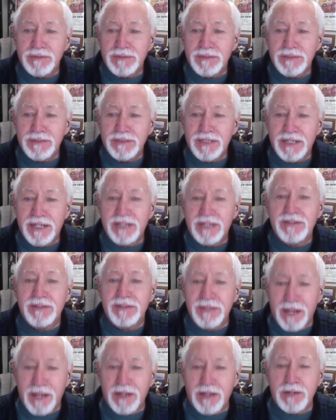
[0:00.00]
It's not
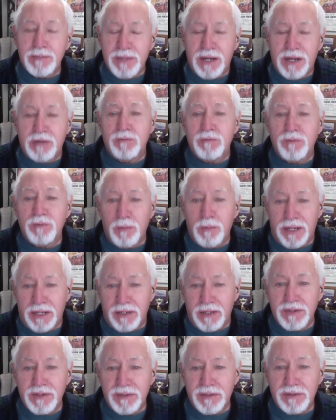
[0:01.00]
about romance.
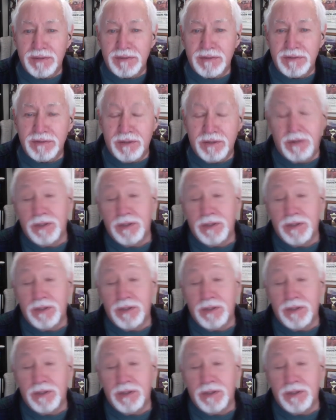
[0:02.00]
So,